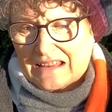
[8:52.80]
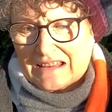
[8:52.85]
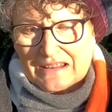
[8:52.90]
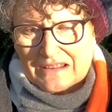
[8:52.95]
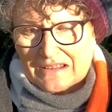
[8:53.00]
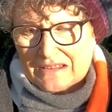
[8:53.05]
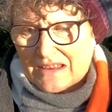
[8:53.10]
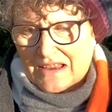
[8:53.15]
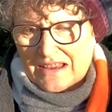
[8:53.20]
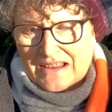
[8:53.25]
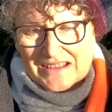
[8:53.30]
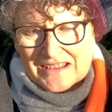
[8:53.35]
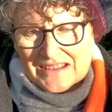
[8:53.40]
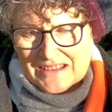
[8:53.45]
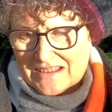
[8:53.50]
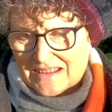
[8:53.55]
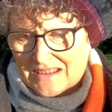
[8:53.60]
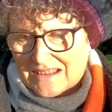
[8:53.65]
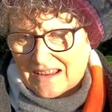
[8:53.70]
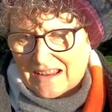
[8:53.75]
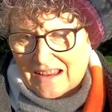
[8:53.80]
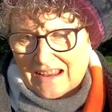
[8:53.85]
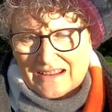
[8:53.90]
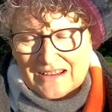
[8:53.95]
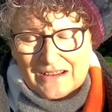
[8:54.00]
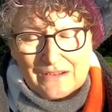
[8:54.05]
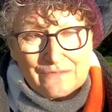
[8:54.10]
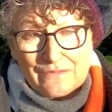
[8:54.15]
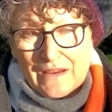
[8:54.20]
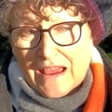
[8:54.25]
There's an
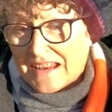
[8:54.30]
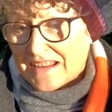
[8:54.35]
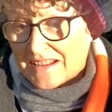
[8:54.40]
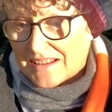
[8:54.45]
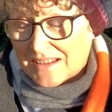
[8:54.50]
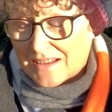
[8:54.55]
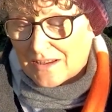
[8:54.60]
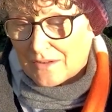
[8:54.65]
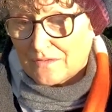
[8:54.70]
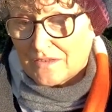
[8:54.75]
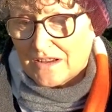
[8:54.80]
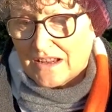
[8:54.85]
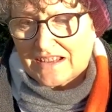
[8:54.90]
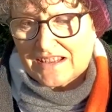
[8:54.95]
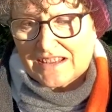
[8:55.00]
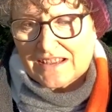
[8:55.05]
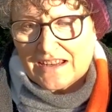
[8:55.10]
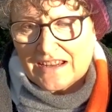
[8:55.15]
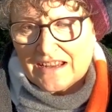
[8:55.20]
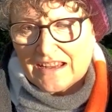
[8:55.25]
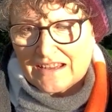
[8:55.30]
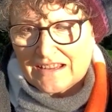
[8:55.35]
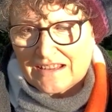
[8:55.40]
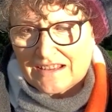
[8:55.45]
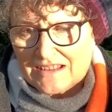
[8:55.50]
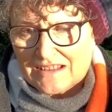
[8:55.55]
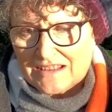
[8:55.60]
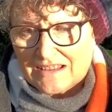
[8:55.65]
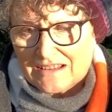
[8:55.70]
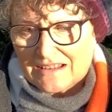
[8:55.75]
evasiveness in
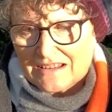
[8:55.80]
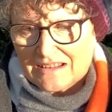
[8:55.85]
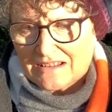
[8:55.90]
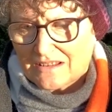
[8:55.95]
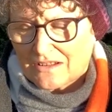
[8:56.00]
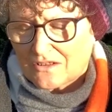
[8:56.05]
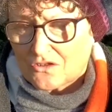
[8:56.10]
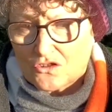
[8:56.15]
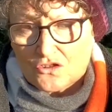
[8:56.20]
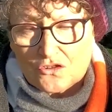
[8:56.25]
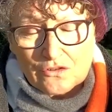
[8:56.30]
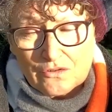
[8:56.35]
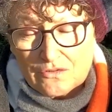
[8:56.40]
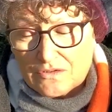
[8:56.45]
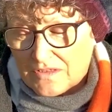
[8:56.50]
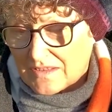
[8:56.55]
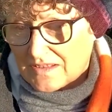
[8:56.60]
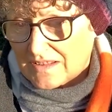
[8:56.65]
it. The truth